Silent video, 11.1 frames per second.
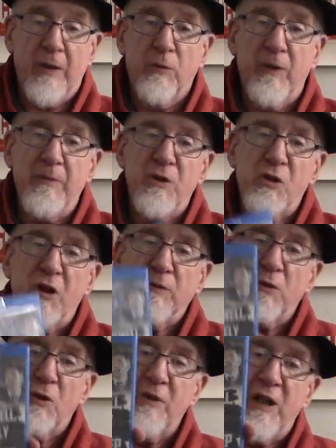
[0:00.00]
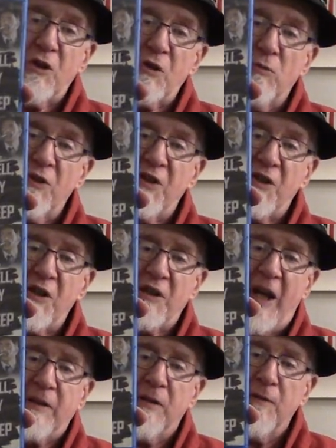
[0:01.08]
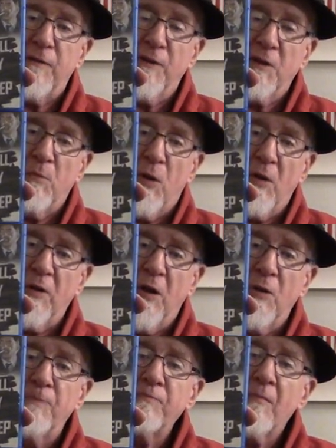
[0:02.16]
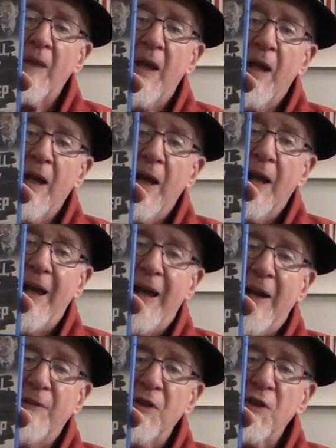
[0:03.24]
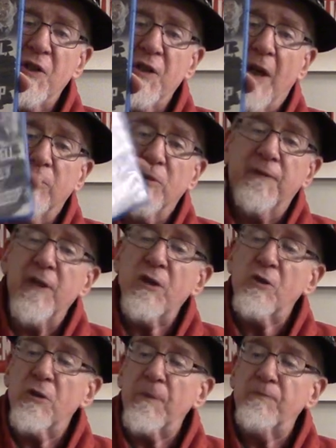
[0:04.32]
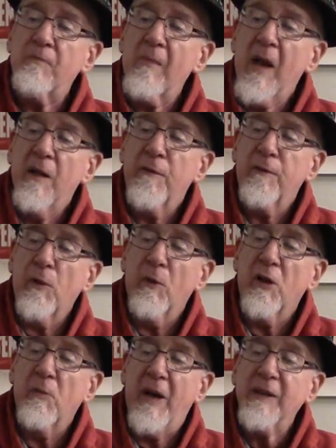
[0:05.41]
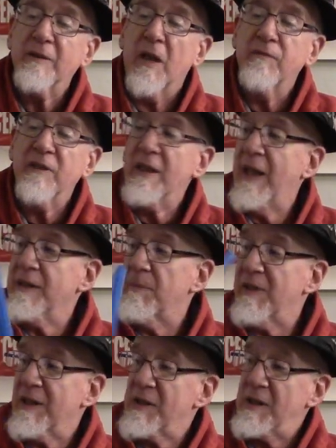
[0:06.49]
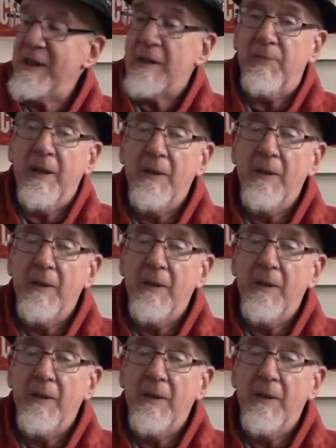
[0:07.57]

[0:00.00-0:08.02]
You know, Raymond Chandler creation was the detective, Philip Marlowe, and this is a double feature, Farewell My Lovely and The Big Sleep.